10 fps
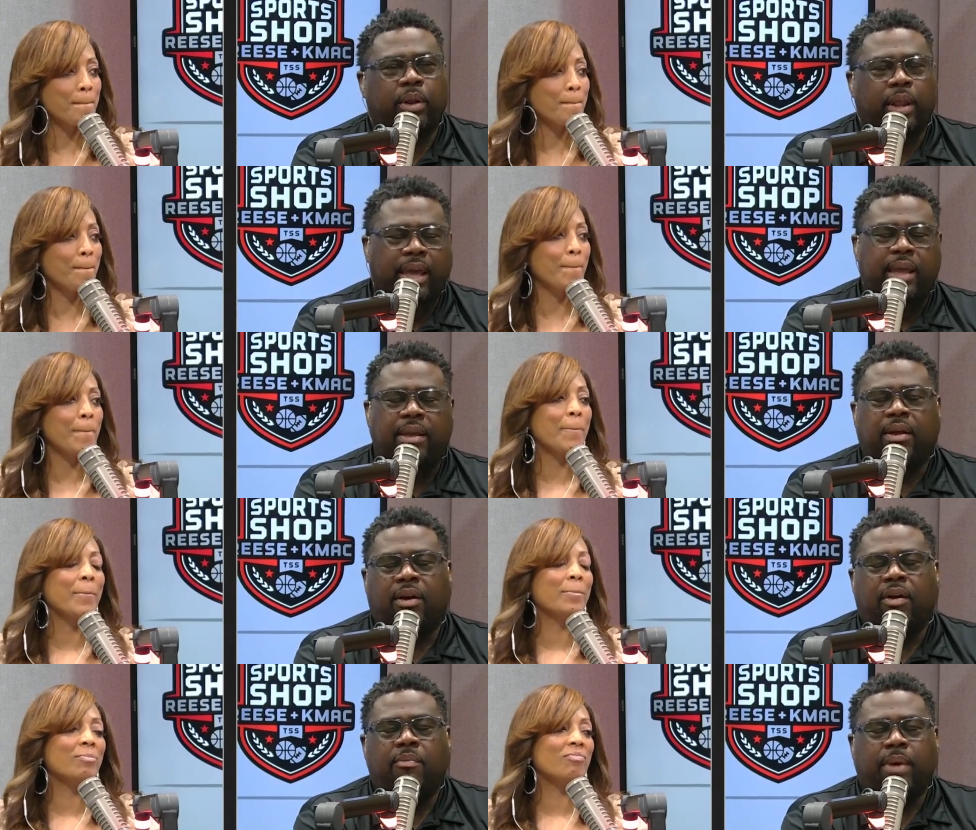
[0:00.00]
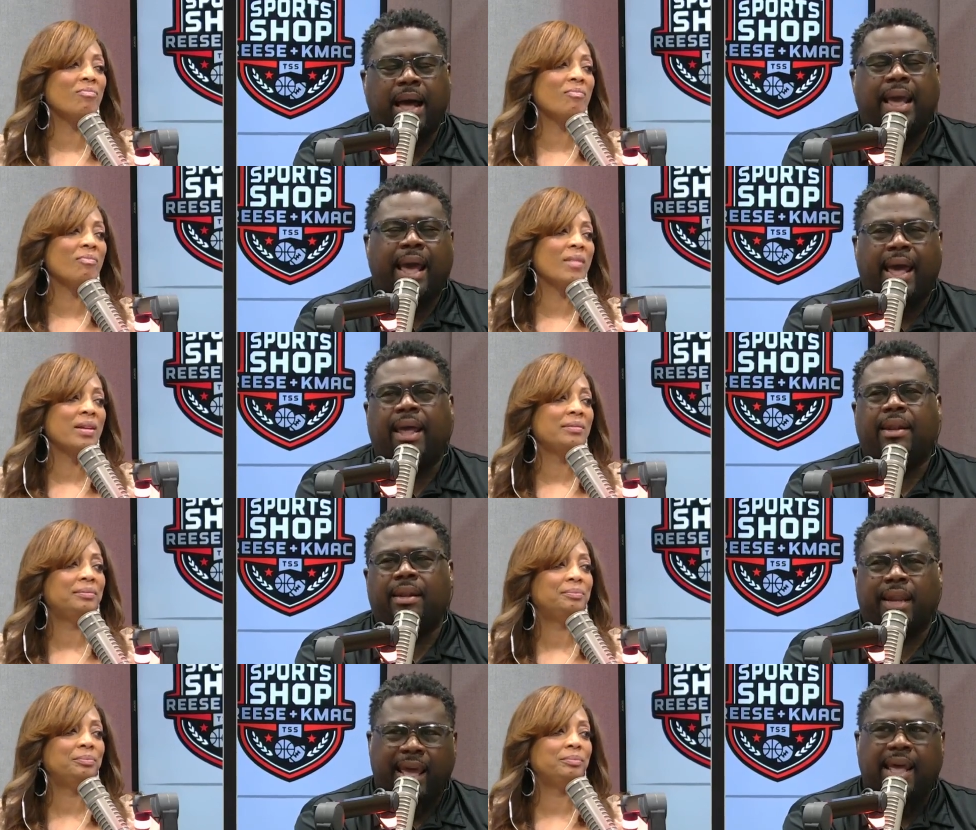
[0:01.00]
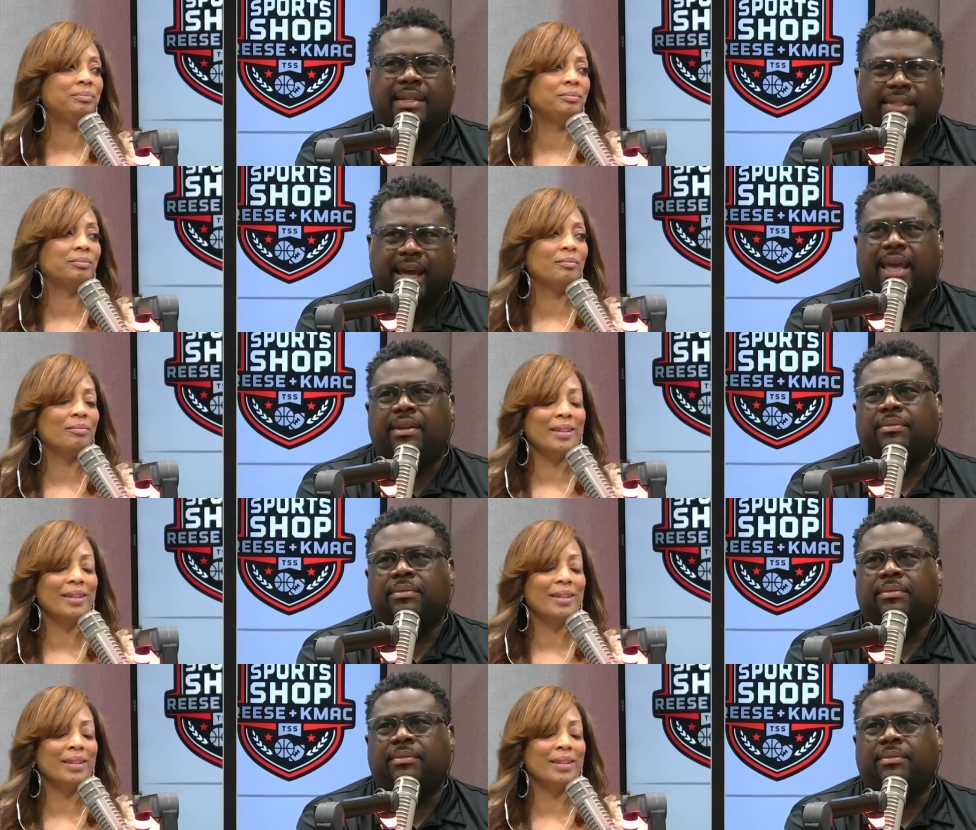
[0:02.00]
Speaker 1: way of oh my guy last night,